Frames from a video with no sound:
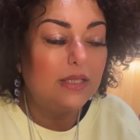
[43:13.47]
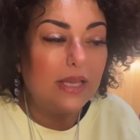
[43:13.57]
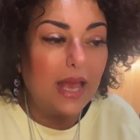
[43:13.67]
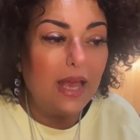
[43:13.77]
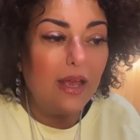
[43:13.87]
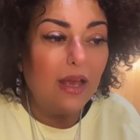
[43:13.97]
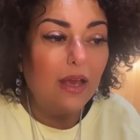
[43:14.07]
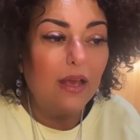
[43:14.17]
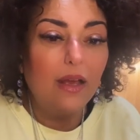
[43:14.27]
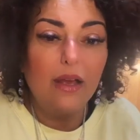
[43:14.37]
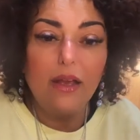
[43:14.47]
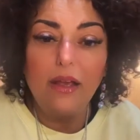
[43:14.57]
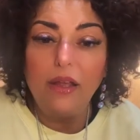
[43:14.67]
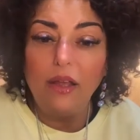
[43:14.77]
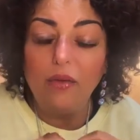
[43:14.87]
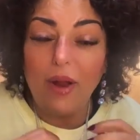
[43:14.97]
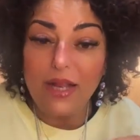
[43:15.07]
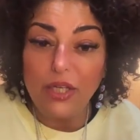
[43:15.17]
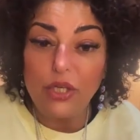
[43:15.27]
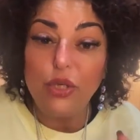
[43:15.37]
Say
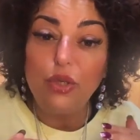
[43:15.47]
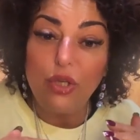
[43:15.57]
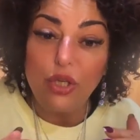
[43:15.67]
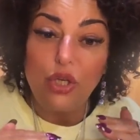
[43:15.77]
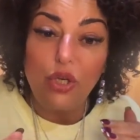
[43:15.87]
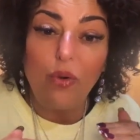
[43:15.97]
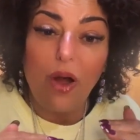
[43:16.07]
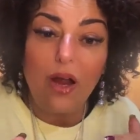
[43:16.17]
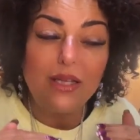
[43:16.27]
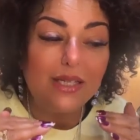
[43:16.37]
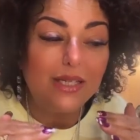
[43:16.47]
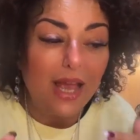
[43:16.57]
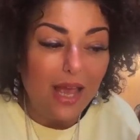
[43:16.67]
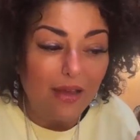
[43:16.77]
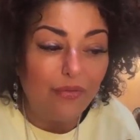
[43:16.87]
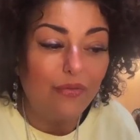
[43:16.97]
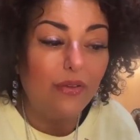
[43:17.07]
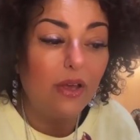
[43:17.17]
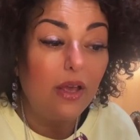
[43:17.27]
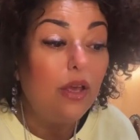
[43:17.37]
gratitude that you are
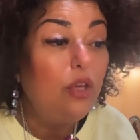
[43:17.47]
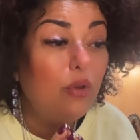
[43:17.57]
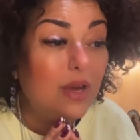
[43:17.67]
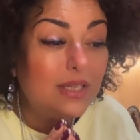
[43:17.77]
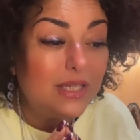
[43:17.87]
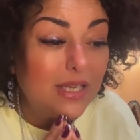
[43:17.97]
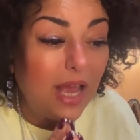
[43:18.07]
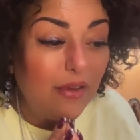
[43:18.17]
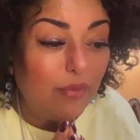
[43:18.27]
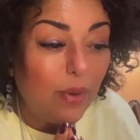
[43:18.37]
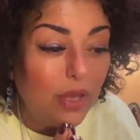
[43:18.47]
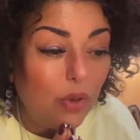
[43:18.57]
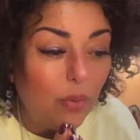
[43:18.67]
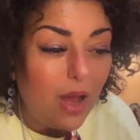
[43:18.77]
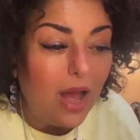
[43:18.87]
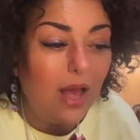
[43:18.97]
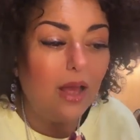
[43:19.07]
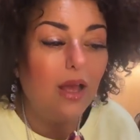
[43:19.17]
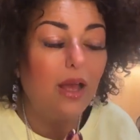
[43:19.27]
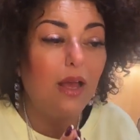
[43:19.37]
safe. You are safe where you
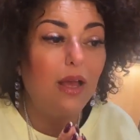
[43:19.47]
are.